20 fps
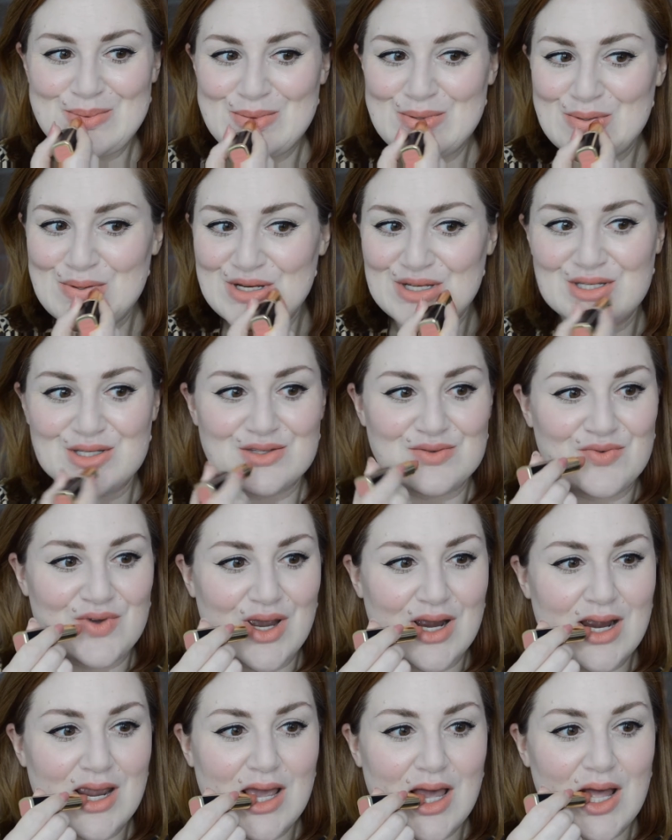which is
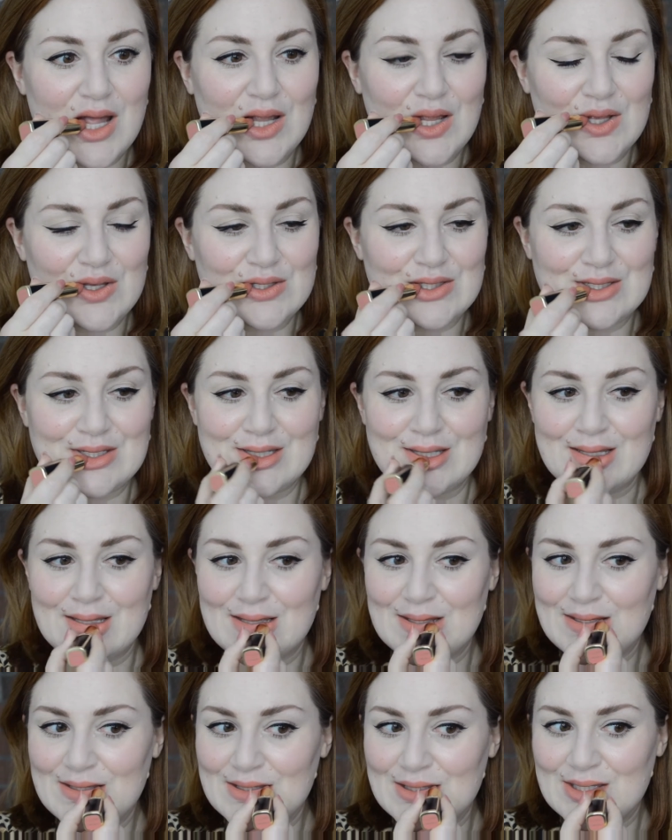very close to
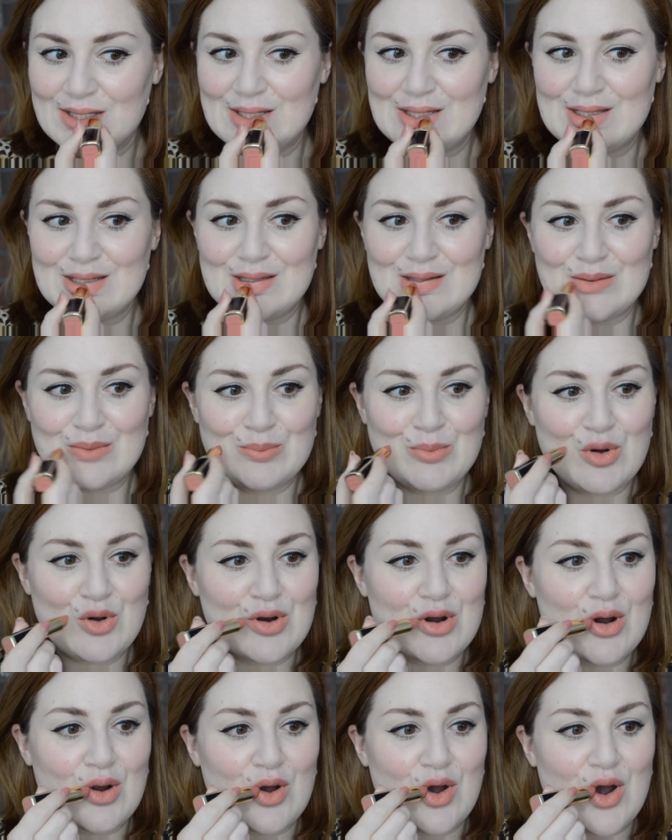this,
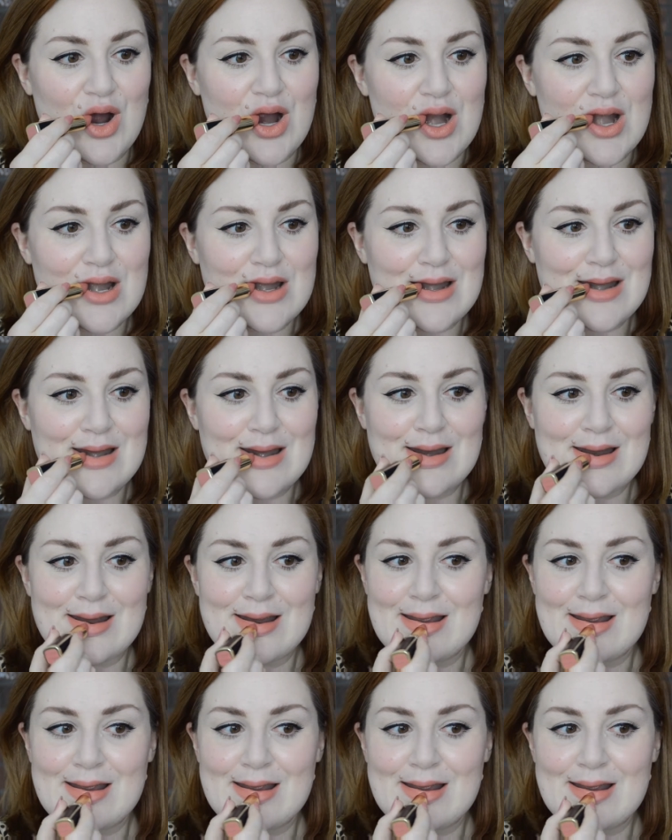more orange,